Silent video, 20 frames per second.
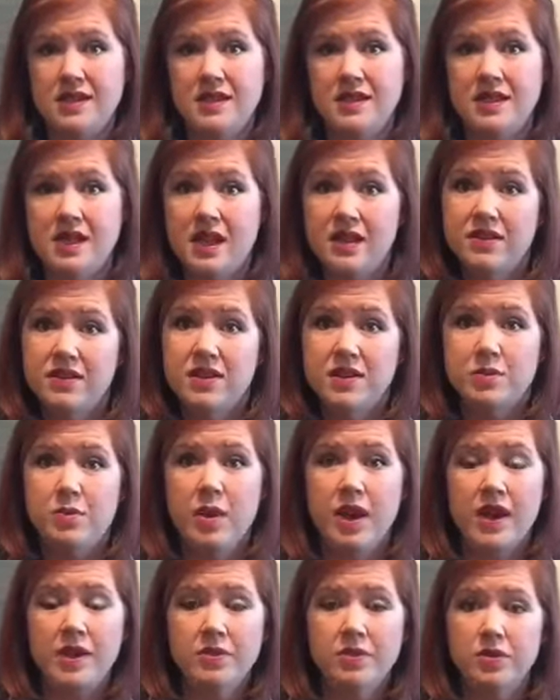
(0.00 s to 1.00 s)
death
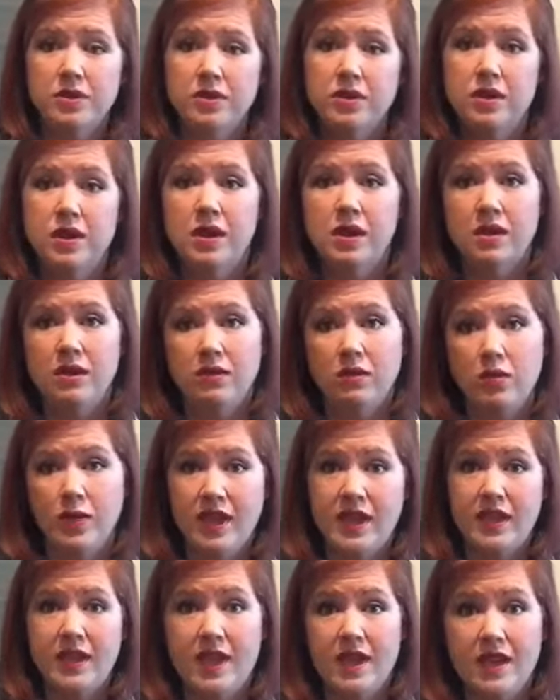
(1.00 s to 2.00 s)
spiral of
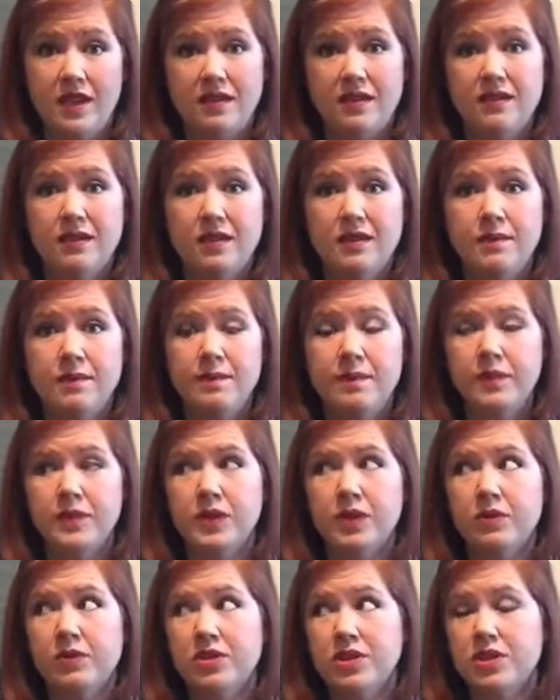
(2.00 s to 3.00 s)
weight gain,
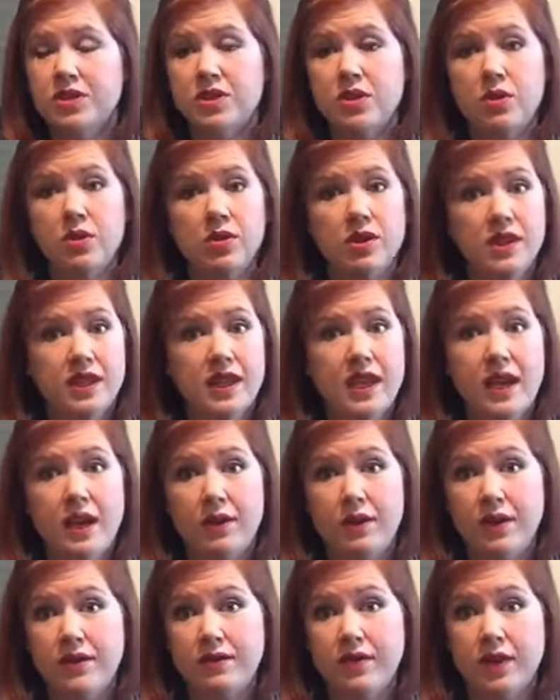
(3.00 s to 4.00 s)
which is totally how
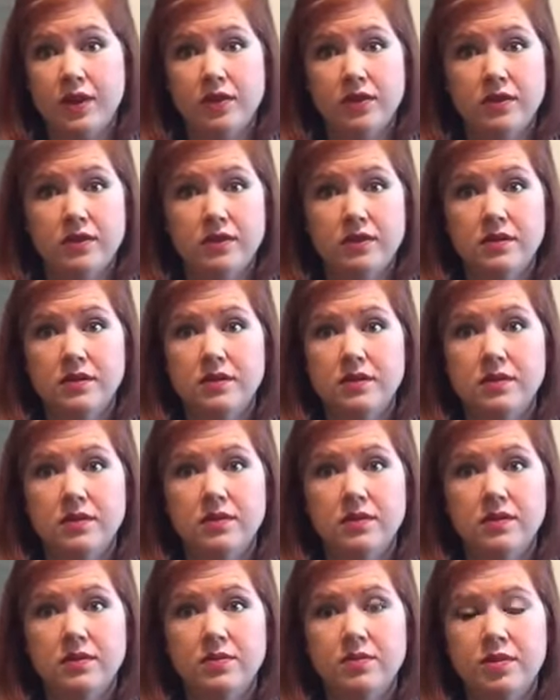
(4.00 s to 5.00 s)
I felt
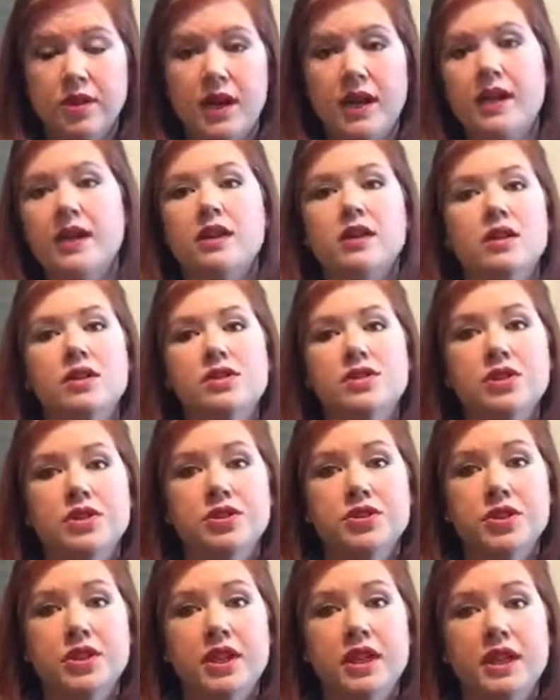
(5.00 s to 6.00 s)
prior to
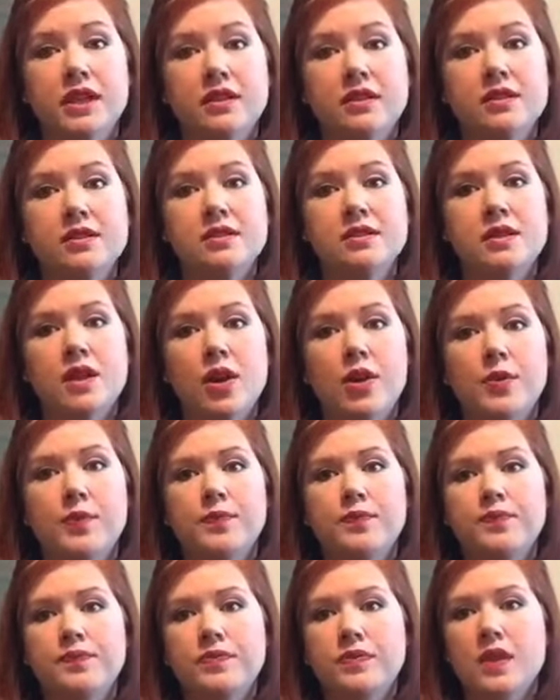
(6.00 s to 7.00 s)
surgery. So,
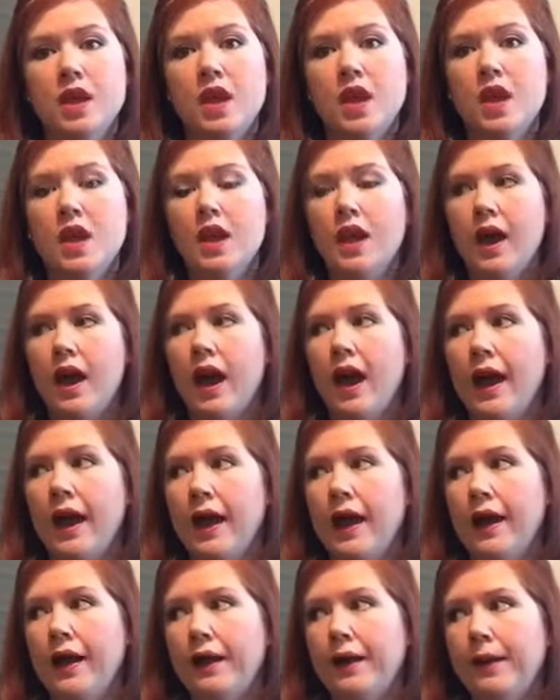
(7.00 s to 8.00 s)

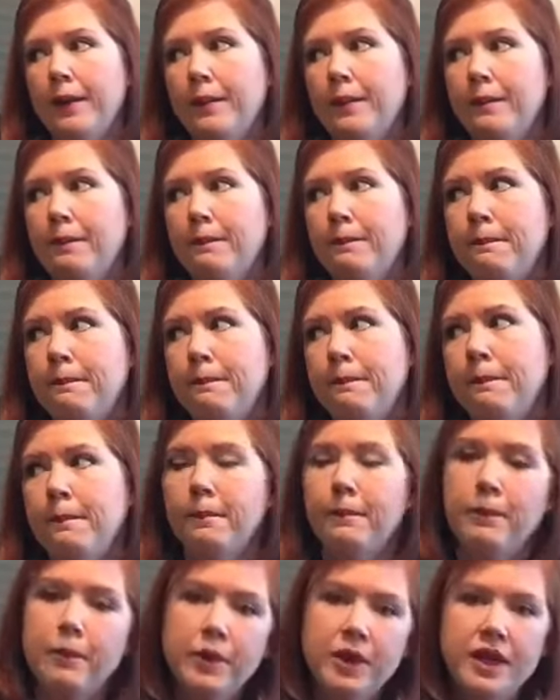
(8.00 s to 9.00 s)

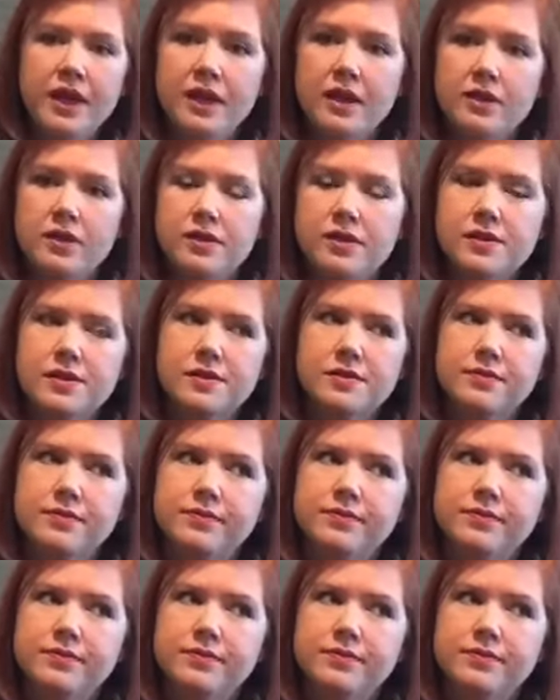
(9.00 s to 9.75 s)
what else?